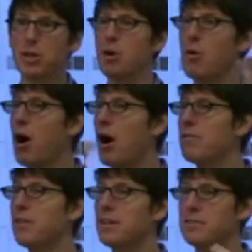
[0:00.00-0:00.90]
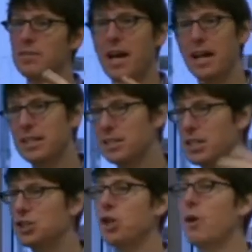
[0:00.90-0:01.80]
go off, and
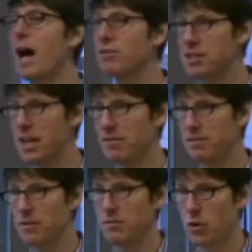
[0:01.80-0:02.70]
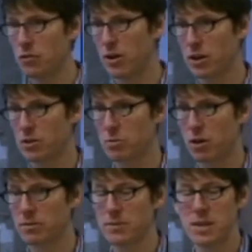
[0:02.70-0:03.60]
and it showed how safe Volkswagens
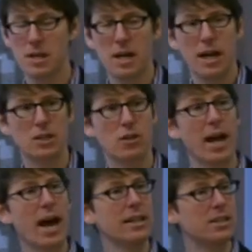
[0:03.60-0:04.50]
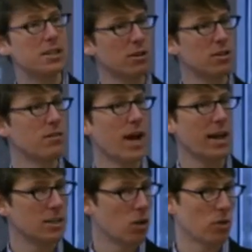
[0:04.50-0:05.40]
were. And so they had these series of
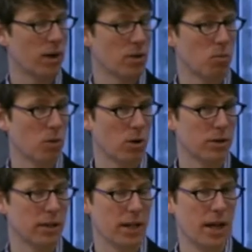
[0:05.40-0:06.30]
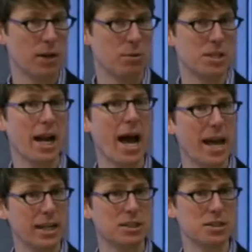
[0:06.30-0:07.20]
ads all around the world, and and there was an
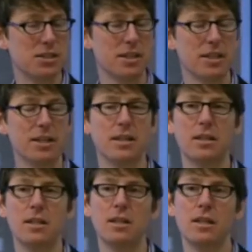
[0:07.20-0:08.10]
ad agency in